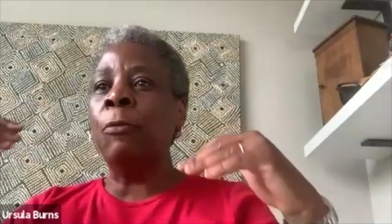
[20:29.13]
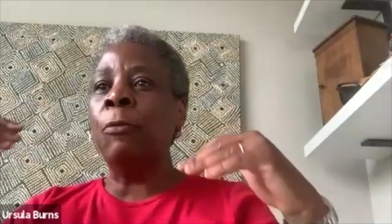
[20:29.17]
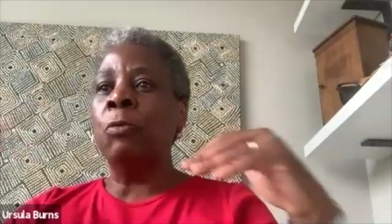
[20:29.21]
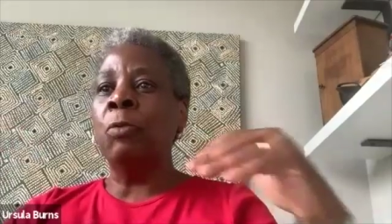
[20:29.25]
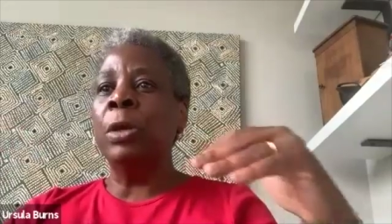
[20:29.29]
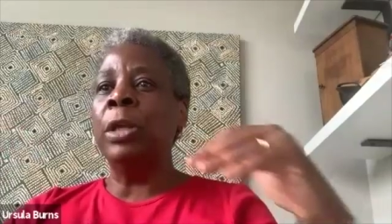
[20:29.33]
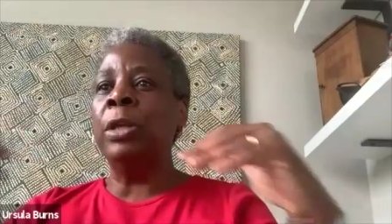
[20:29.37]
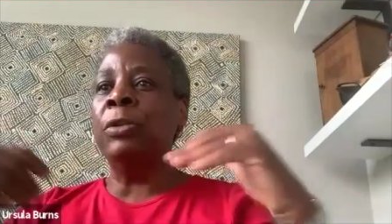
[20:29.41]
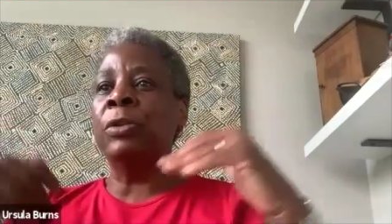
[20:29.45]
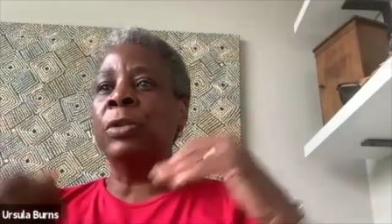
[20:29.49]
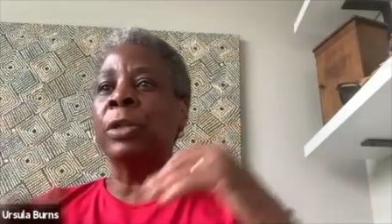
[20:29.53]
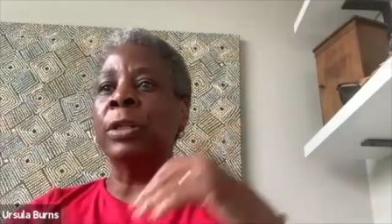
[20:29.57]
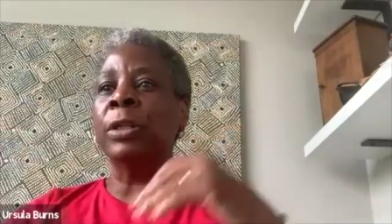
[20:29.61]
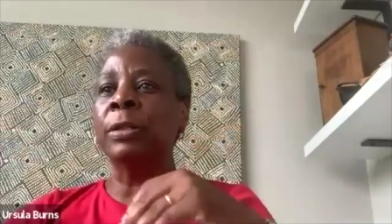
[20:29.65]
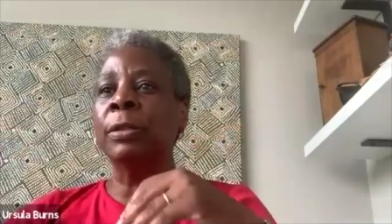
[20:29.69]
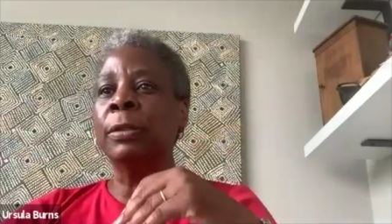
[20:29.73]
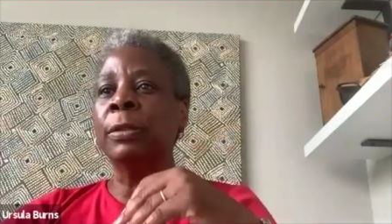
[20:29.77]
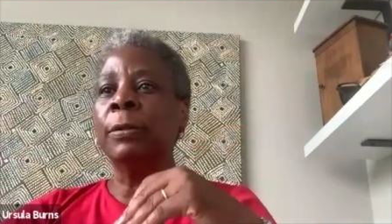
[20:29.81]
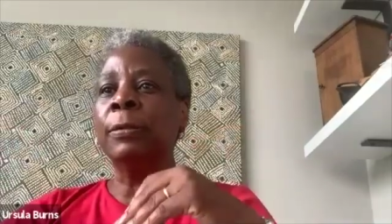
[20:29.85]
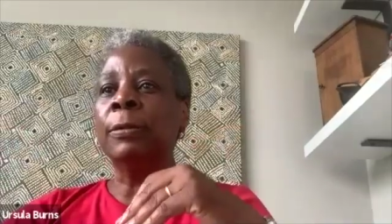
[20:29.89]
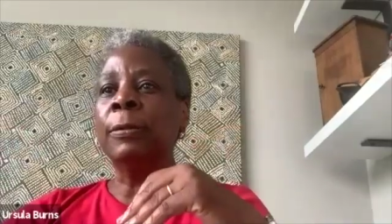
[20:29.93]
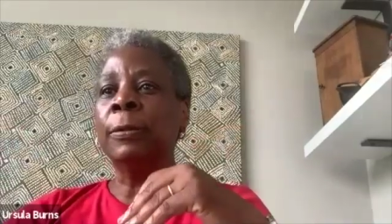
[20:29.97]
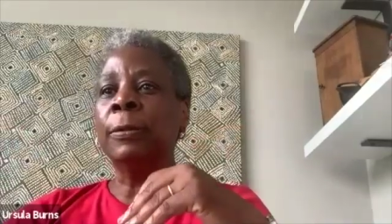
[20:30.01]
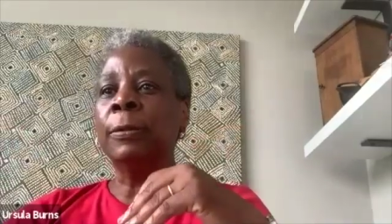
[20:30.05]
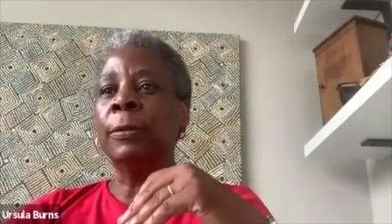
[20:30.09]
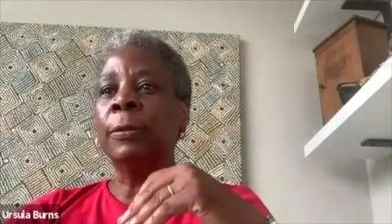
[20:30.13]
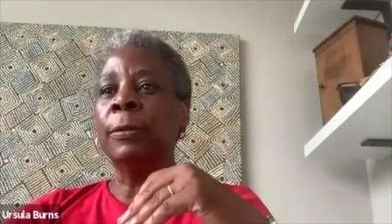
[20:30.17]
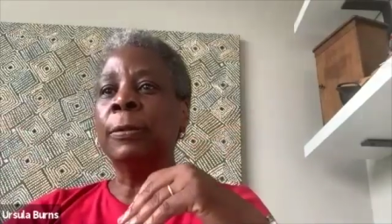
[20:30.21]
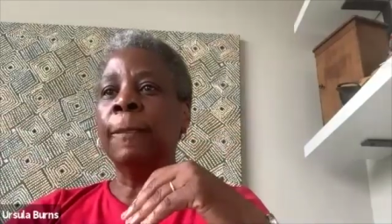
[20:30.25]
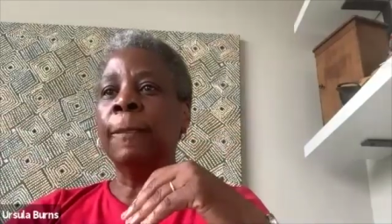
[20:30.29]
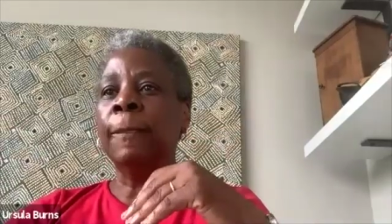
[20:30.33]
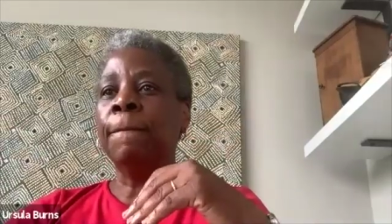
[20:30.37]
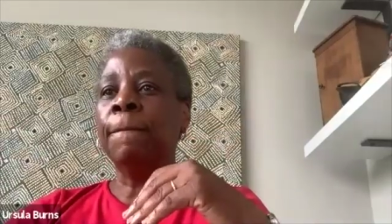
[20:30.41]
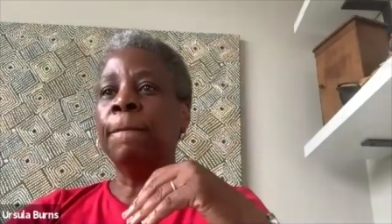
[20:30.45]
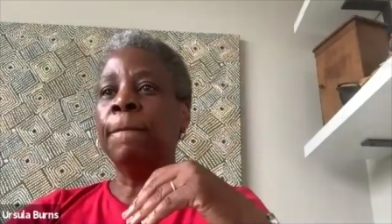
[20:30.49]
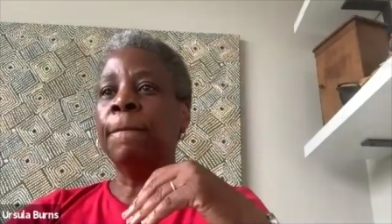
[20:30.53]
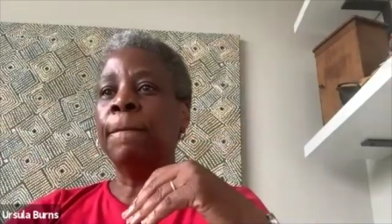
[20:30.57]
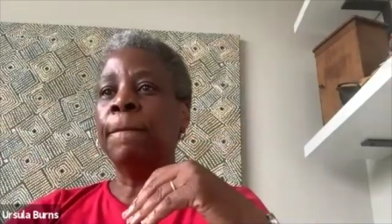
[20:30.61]
reason.
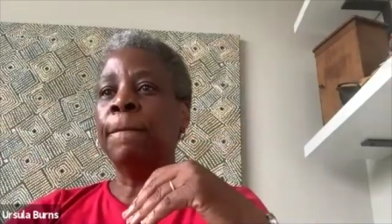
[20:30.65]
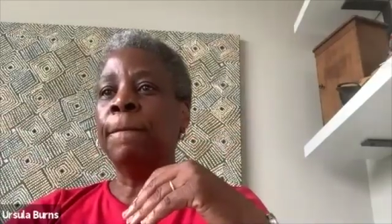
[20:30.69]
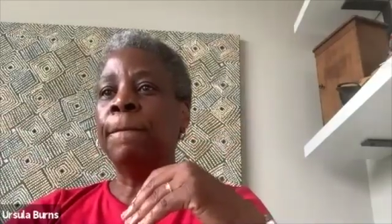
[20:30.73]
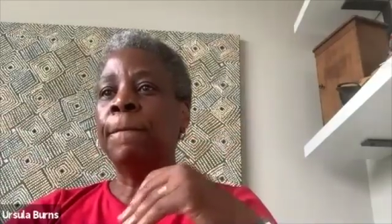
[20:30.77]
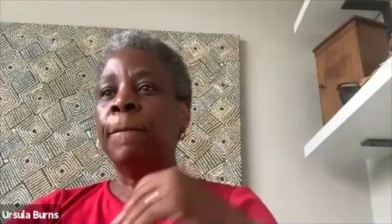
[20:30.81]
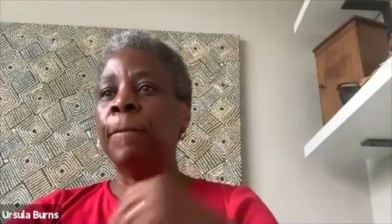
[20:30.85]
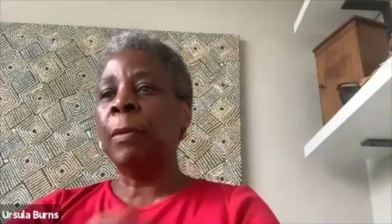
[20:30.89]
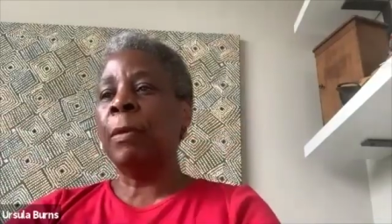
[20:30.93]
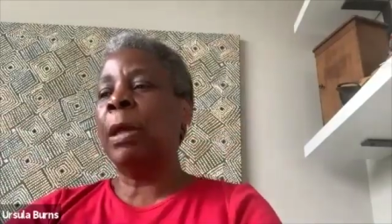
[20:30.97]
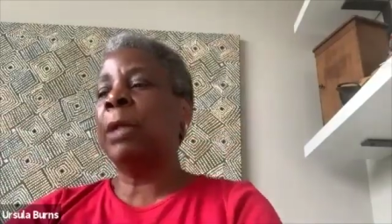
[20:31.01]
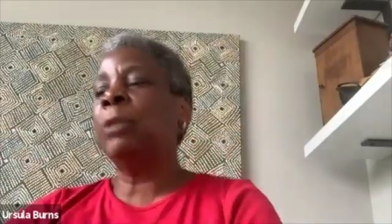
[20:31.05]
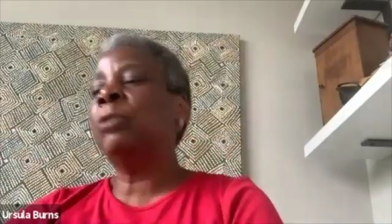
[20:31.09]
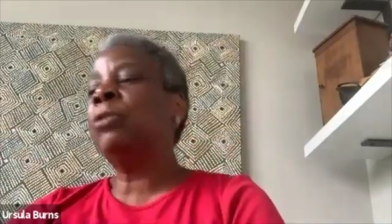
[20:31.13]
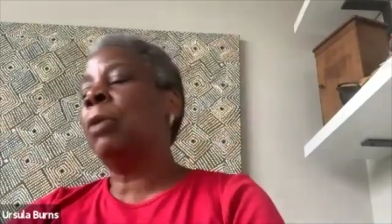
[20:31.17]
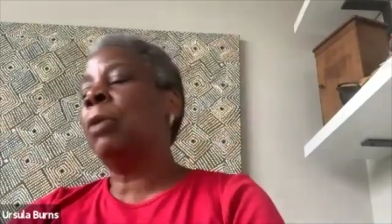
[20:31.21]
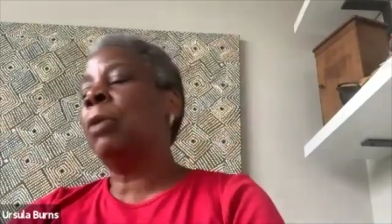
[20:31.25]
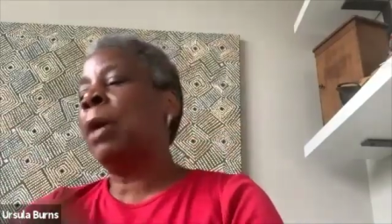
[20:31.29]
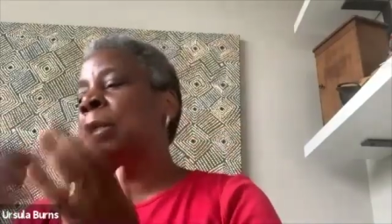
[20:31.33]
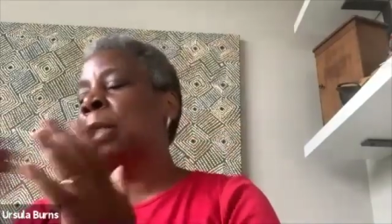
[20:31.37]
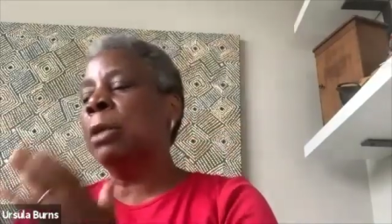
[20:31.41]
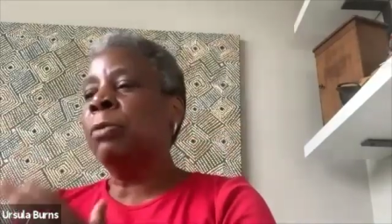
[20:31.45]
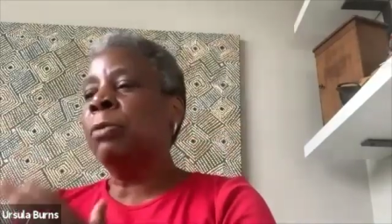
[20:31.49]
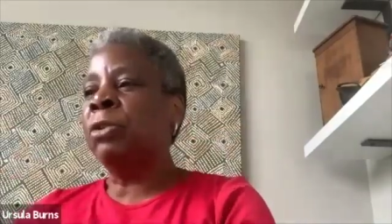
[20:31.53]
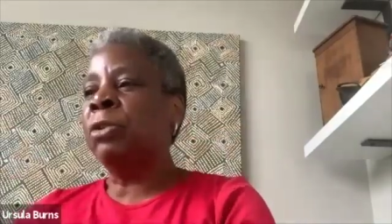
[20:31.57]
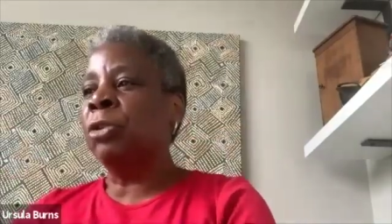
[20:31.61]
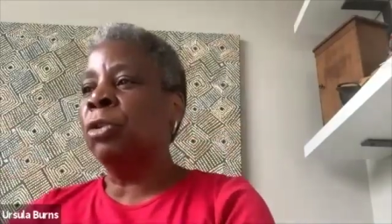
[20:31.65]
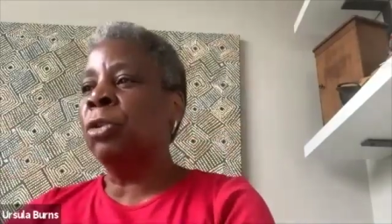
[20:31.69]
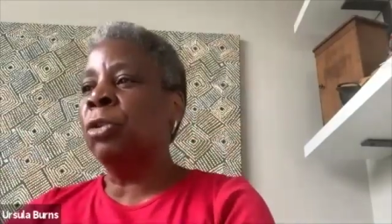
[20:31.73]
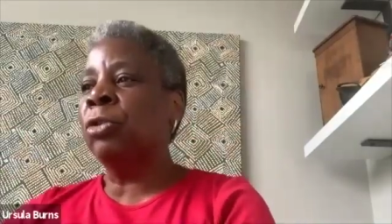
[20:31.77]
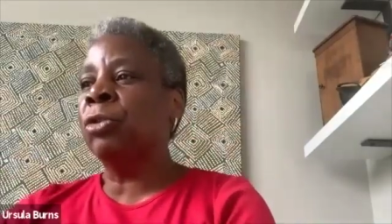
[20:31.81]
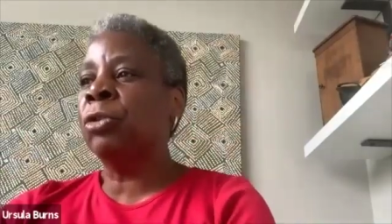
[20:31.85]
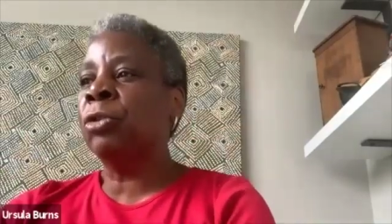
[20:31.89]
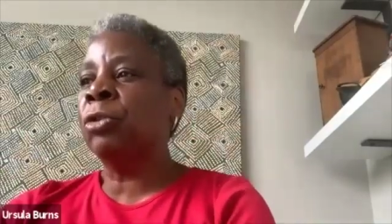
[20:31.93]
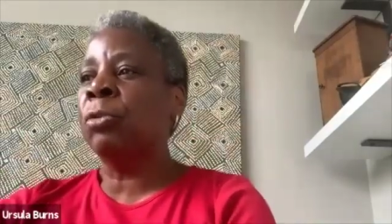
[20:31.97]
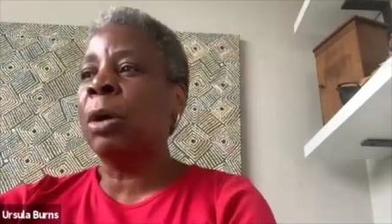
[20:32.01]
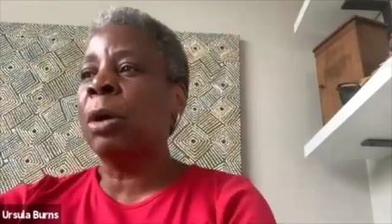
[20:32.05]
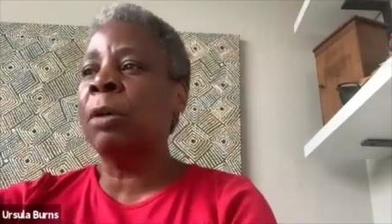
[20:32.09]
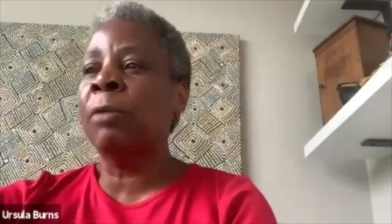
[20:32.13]
Right, so I think we should use
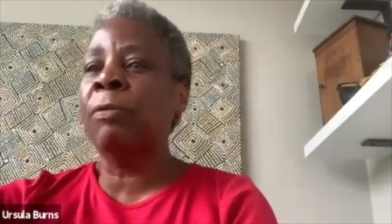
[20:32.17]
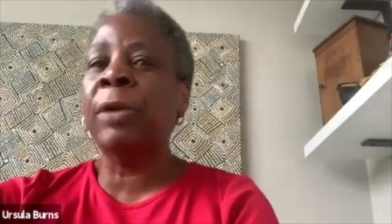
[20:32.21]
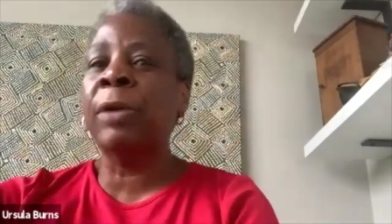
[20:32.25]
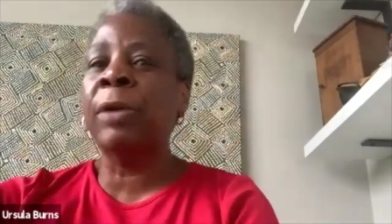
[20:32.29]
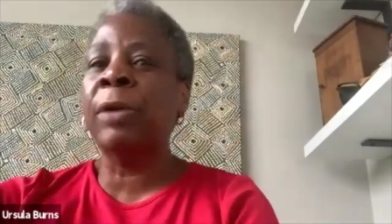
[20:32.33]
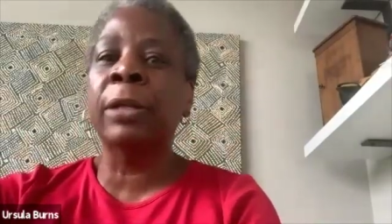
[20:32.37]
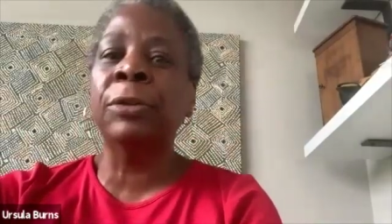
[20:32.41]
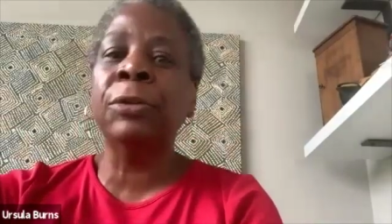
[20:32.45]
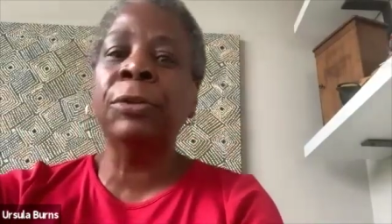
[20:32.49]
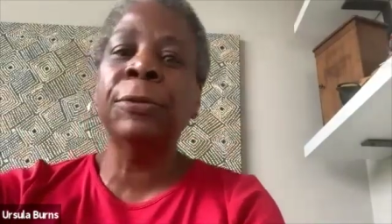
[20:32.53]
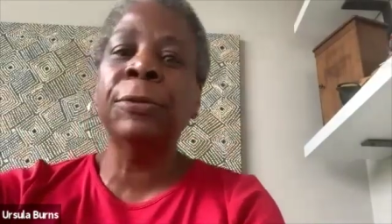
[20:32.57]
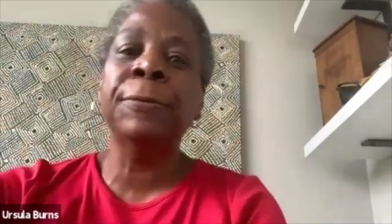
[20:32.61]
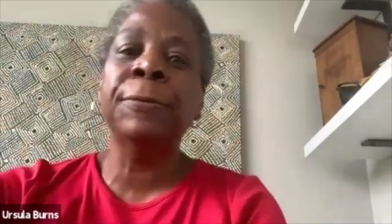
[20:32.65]
it to our advantage.